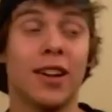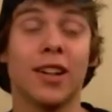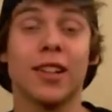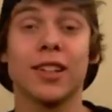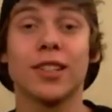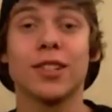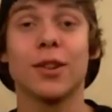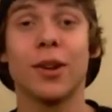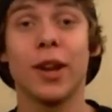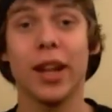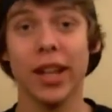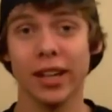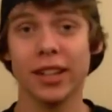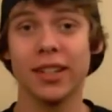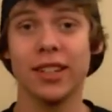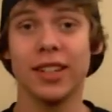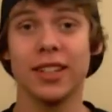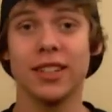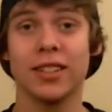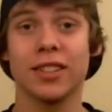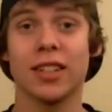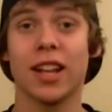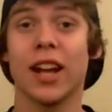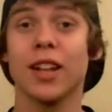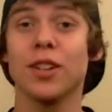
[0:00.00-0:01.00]
So hey
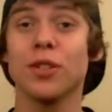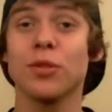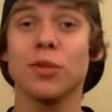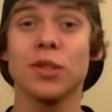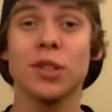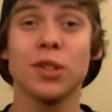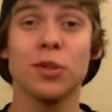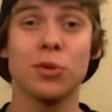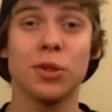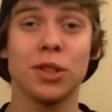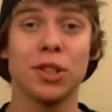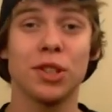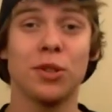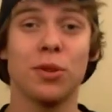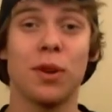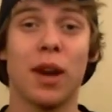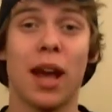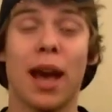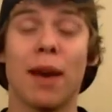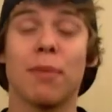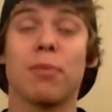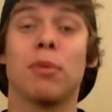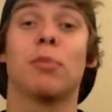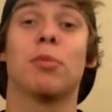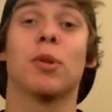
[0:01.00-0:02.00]
Denise, I just wanted to wish you a
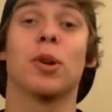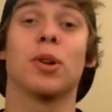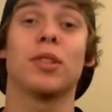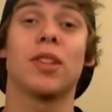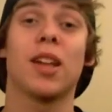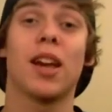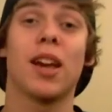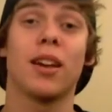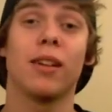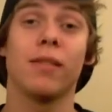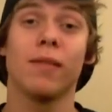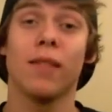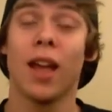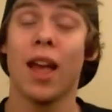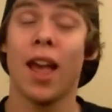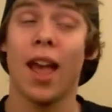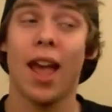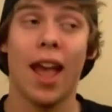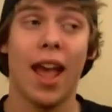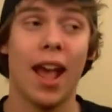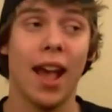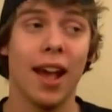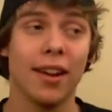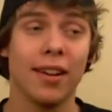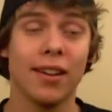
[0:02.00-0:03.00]
happy birthday,
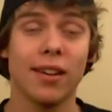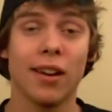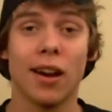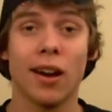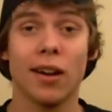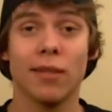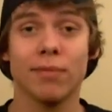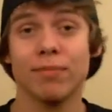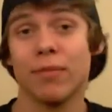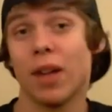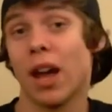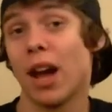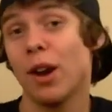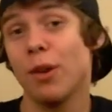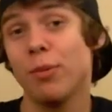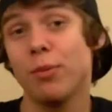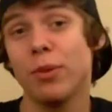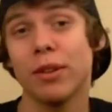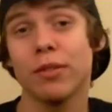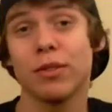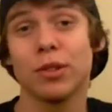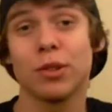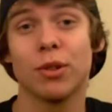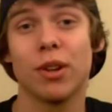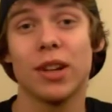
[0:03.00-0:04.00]
and um, I hope you
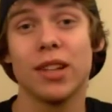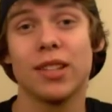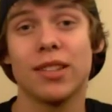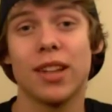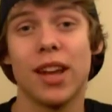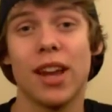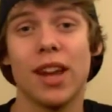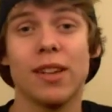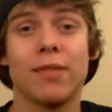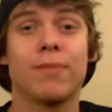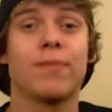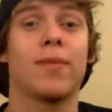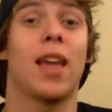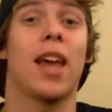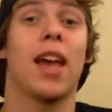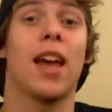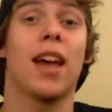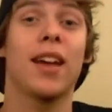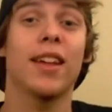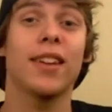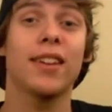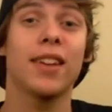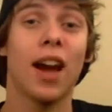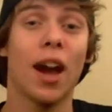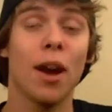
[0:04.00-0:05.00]
have a great day,
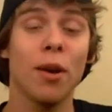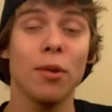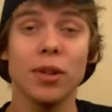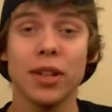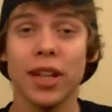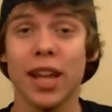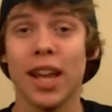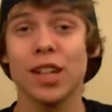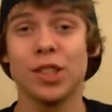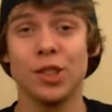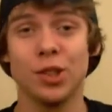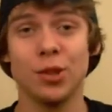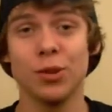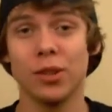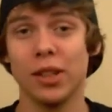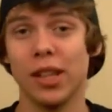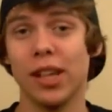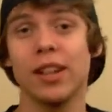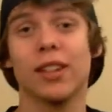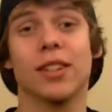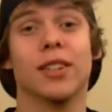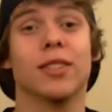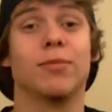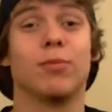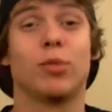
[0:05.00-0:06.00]
and I will catch you later.